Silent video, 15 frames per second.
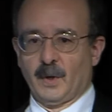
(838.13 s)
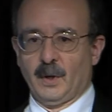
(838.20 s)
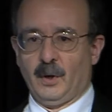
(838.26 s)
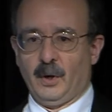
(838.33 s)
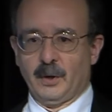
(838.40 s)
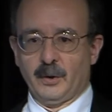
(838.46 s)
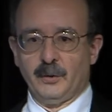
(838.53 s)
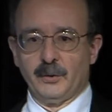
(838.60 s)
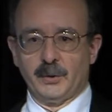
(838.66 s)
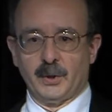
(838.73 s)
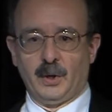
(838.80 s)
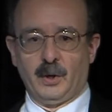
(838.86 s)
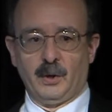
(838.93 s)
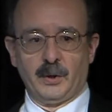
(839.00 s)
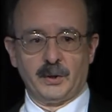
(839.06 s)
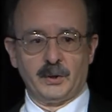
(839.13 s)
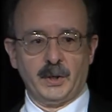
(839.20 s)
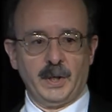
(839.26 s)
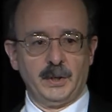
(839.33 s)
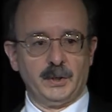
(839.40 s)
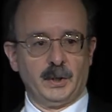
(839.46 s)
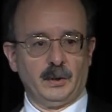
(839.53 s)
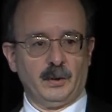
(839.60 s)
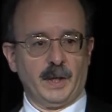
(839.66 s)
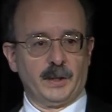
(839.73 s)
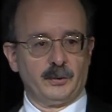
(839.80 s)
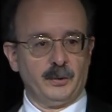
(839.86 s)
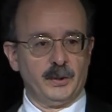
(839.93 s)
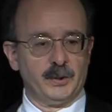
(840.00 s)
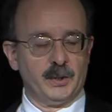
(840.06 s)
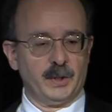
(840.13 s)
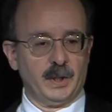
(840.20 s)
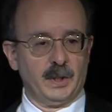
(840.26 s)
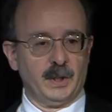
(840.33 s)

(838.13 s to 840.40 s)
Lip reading: autos are exchanging electricity